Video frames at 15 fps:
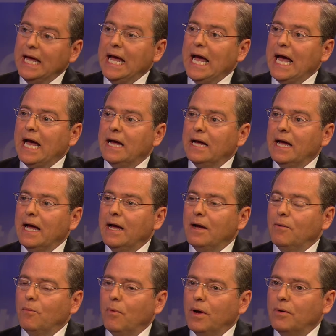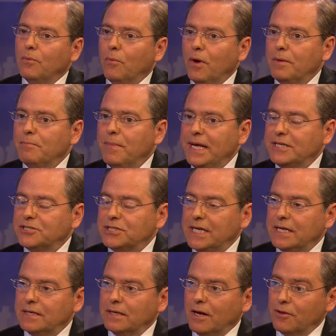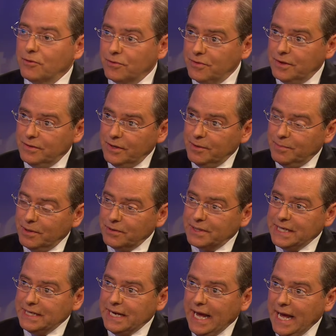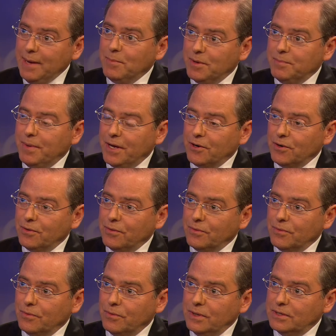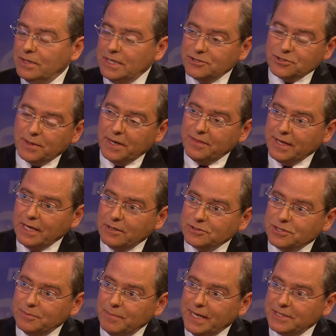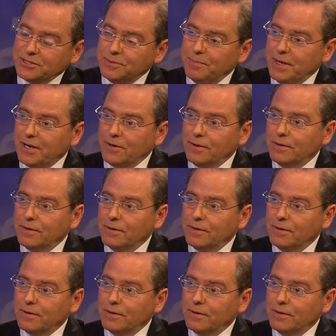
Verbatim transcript: Uh, what what makes it other than the ability to aim it better? Is there anything else that makes it yeah, better?